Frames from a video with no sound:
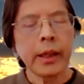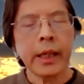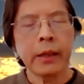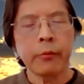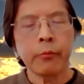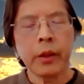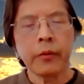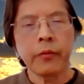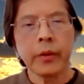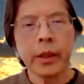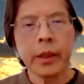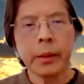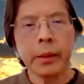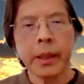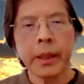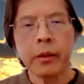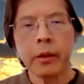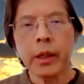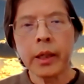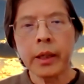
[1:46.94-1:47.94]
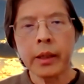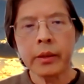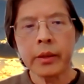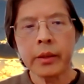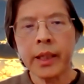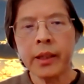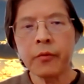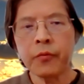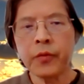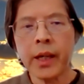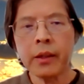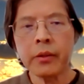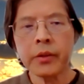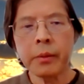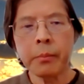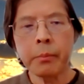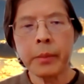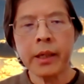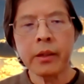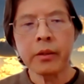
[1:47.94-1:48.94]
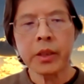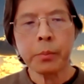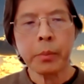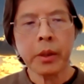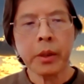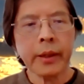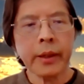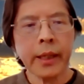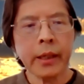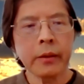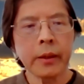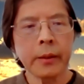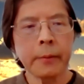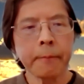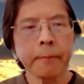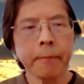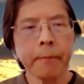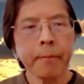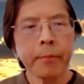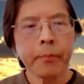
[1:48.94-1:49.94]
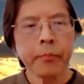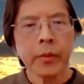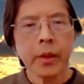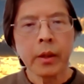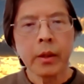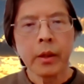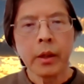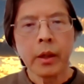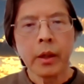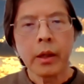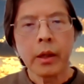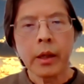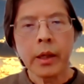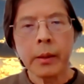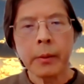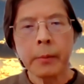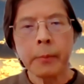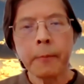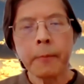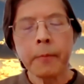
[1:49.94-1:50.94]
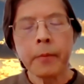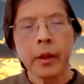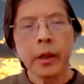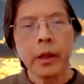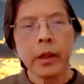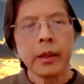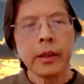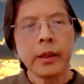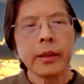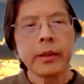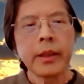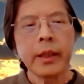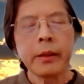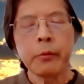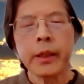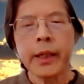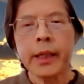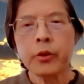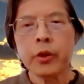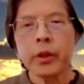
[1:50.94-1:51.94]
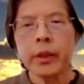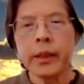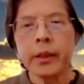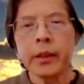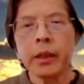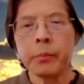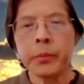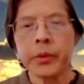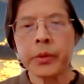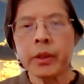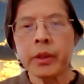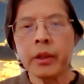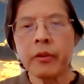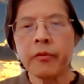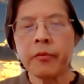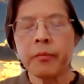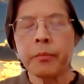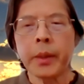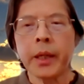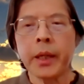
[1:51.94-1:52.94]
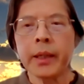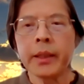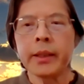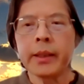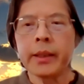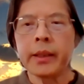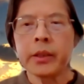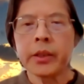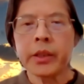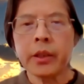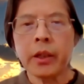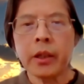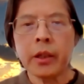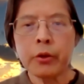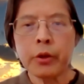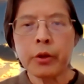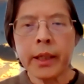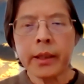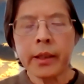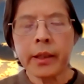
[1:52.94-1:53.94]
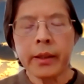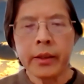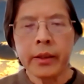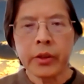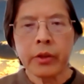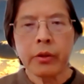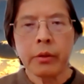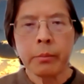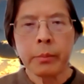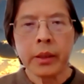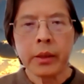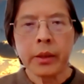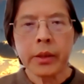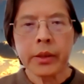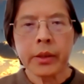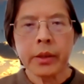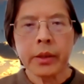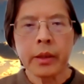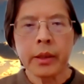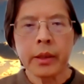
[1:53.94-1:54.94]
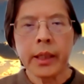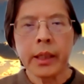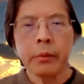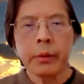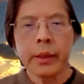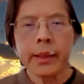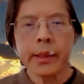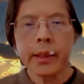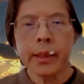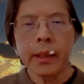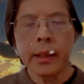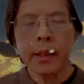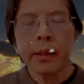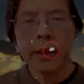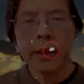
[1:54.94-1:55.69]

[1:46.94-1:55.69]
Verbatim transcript: at roughly about 10,000 miles per hour. Um, they were actually observed by the star tracker instruments. Uh, here we see